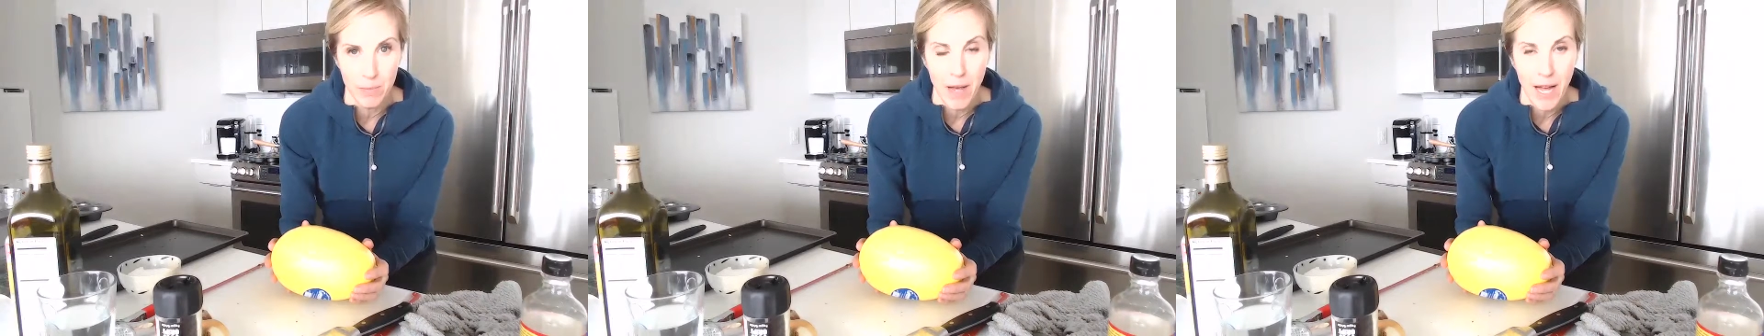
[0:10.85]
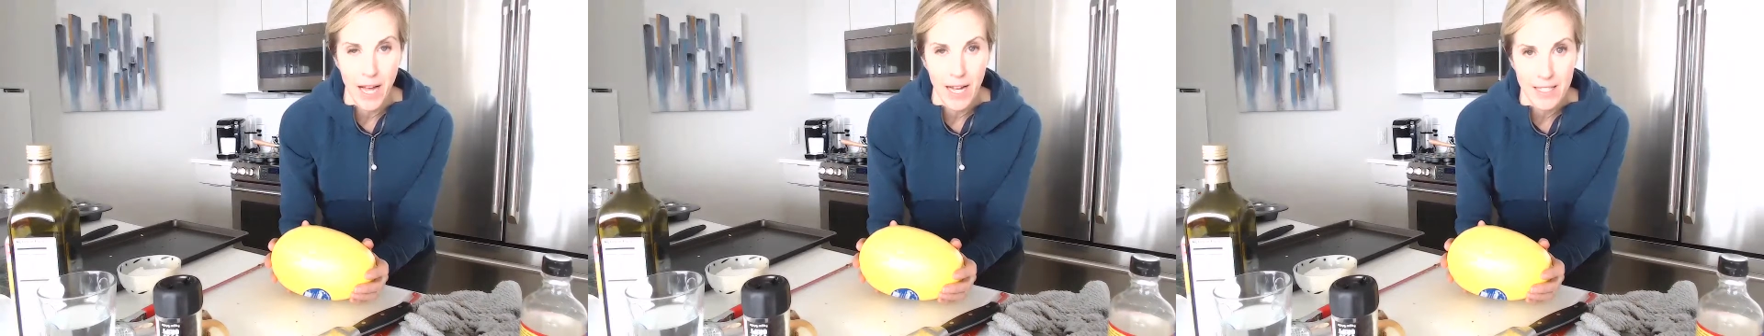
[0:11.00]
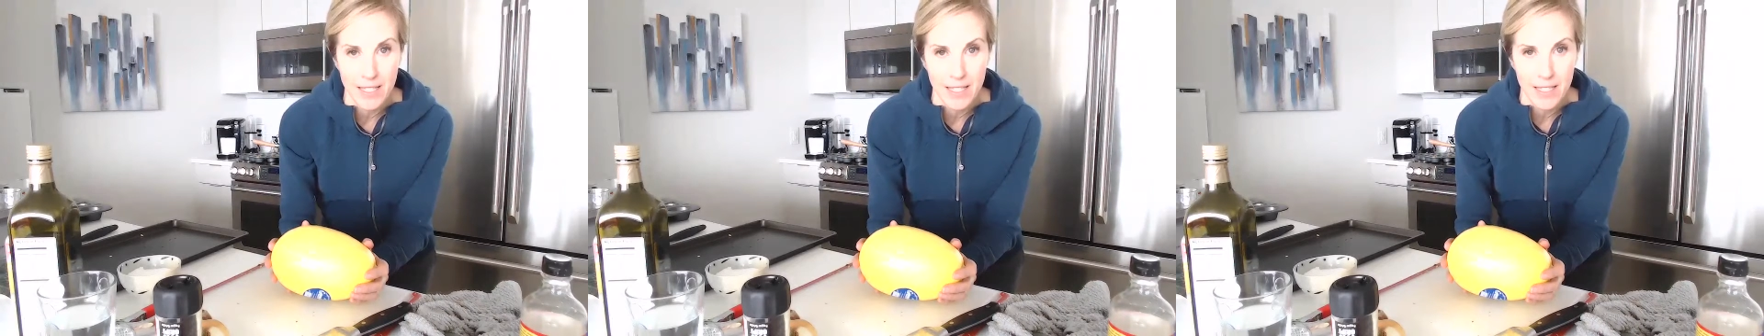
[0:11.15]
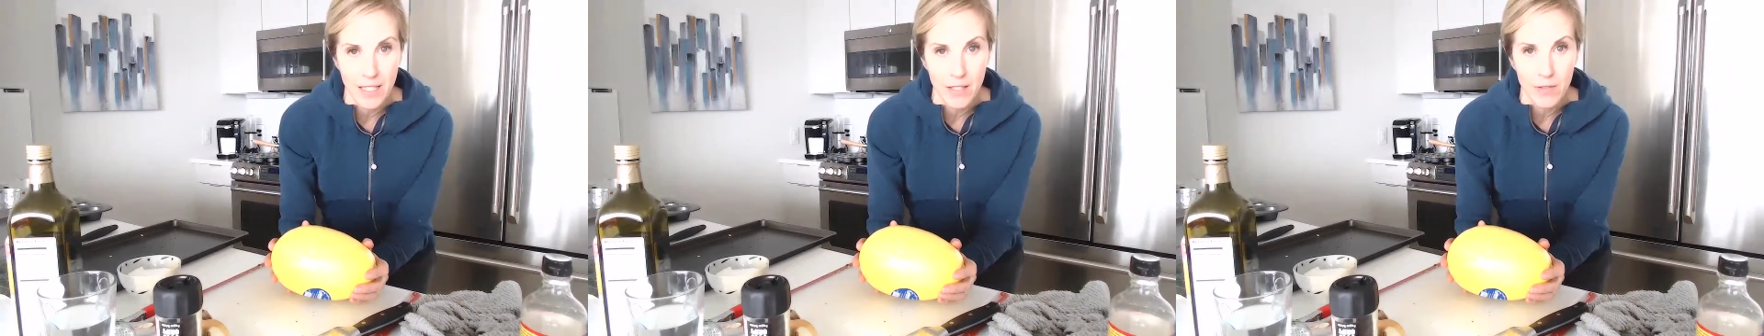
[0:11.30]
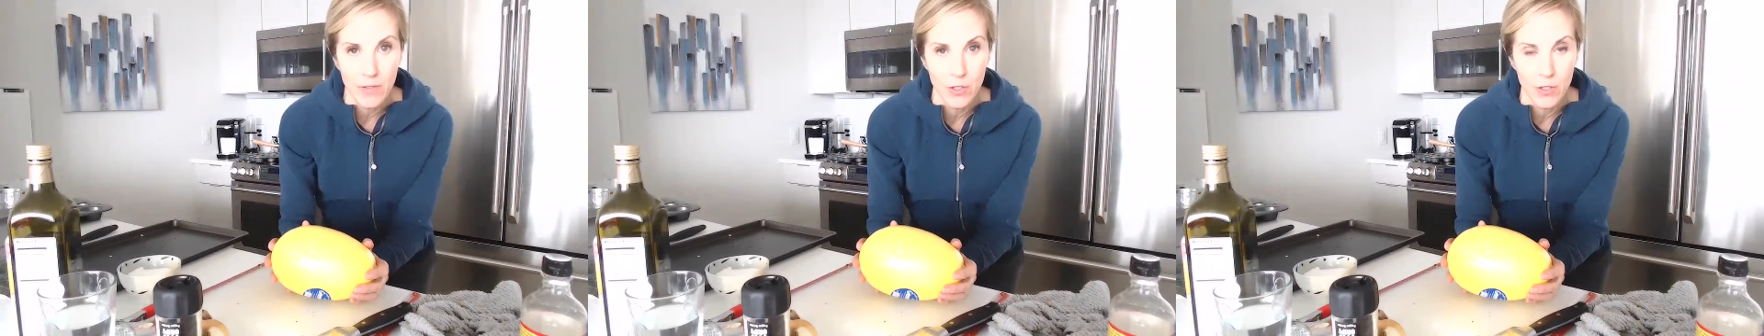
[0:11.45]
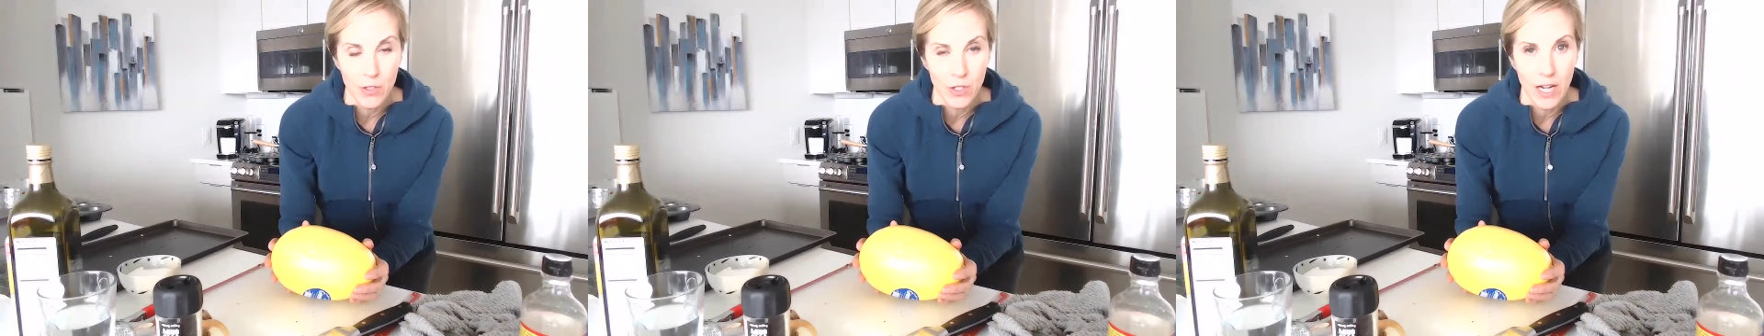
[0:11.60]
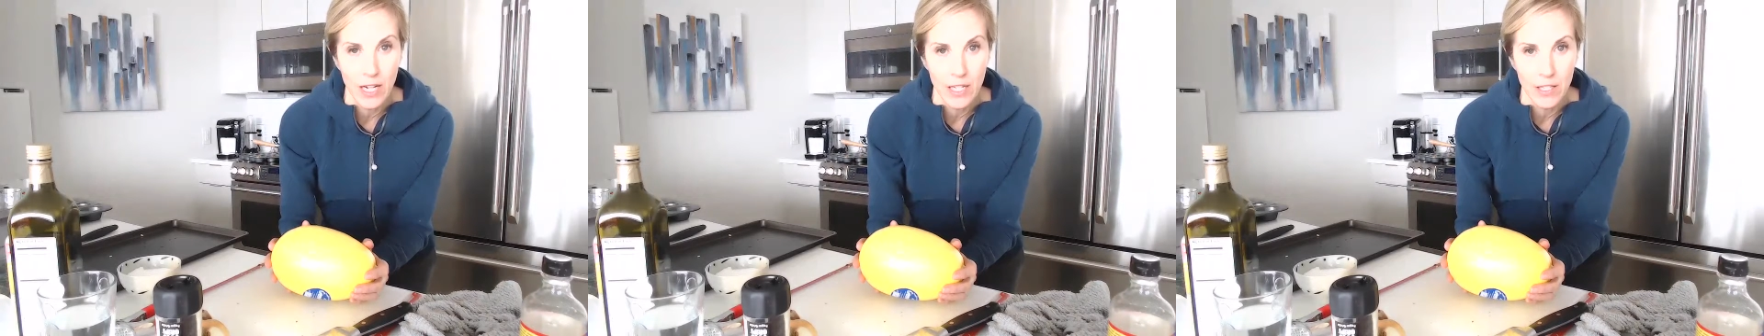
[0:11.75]
pasta if you're
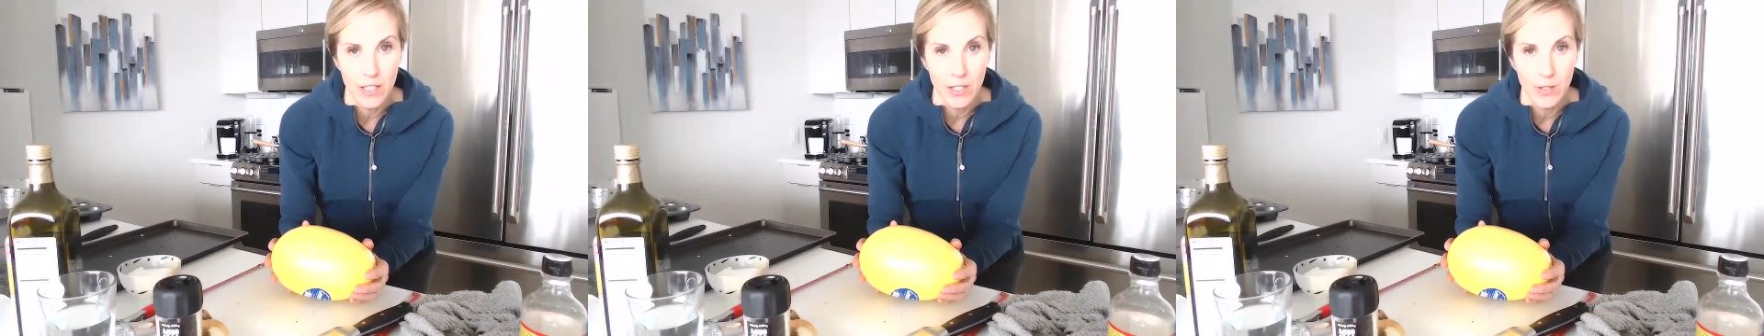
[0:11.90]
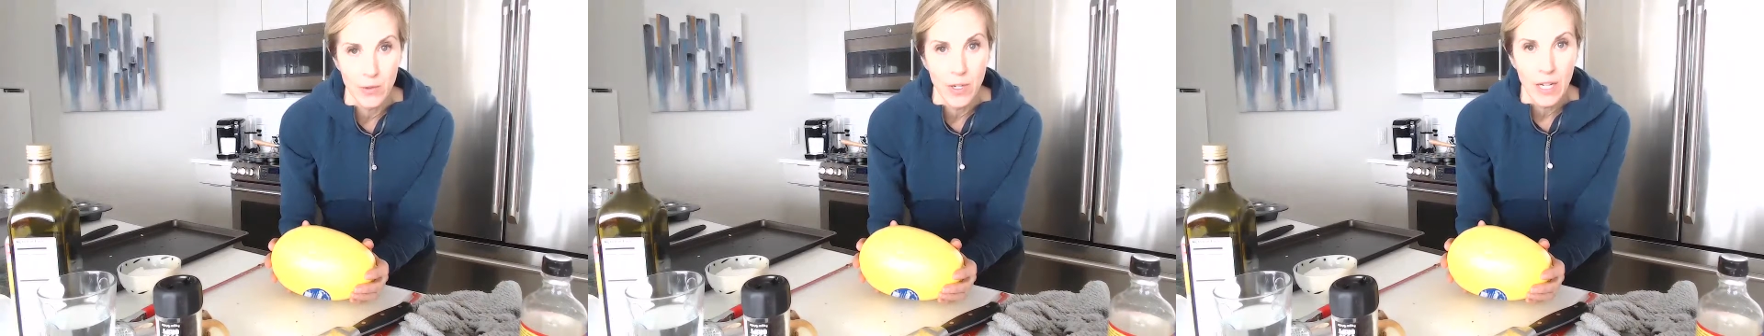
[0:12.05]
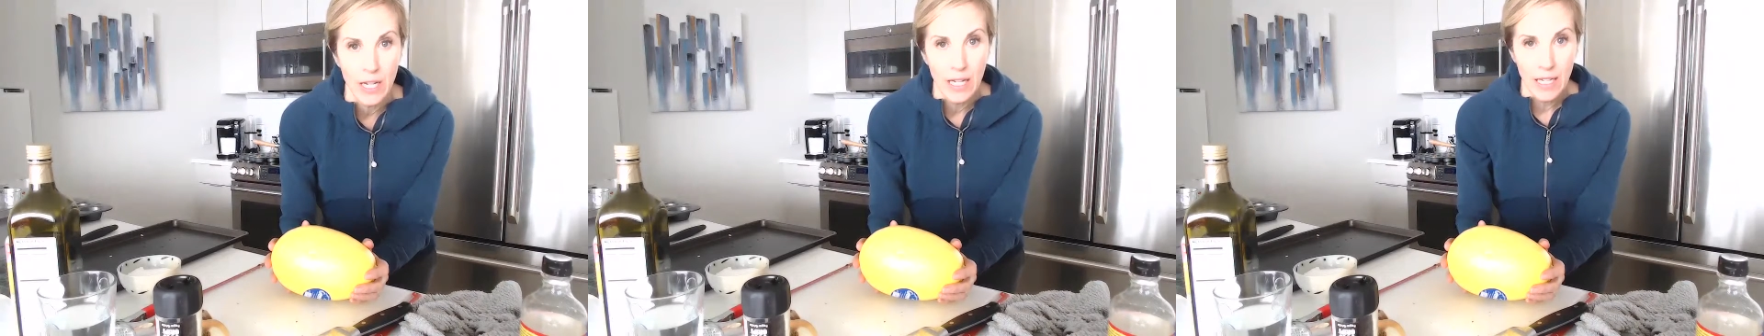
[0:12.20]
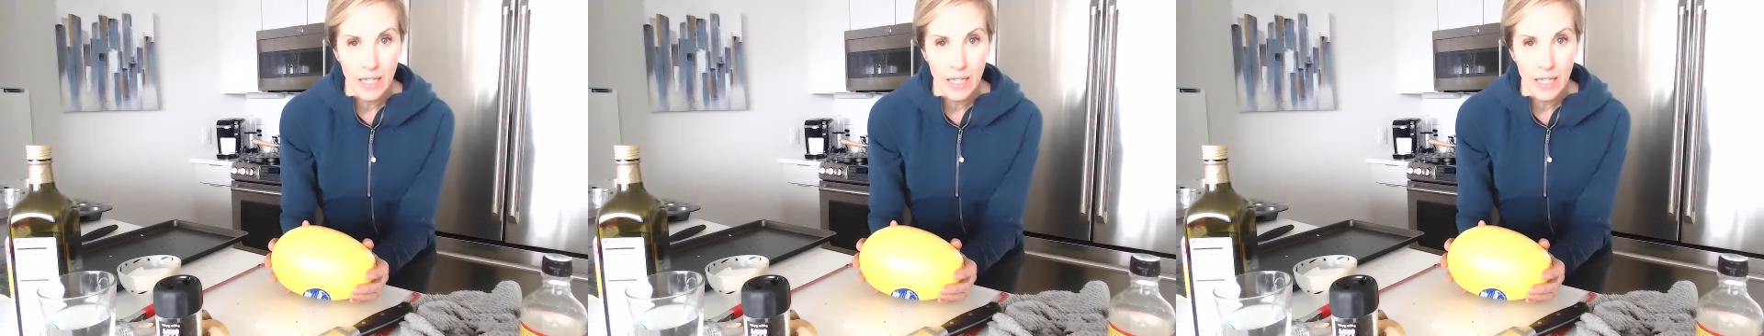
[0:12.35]
trying to